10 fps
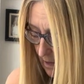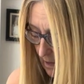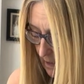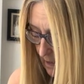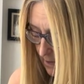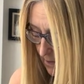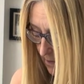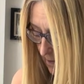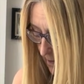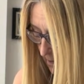I don't
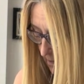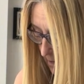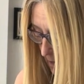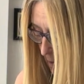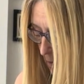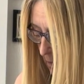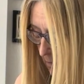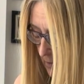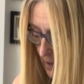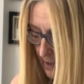know. Oh,
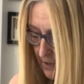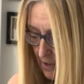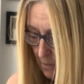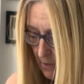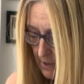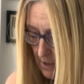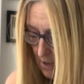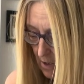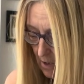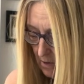no, I don't know what it's
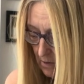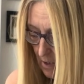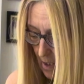called.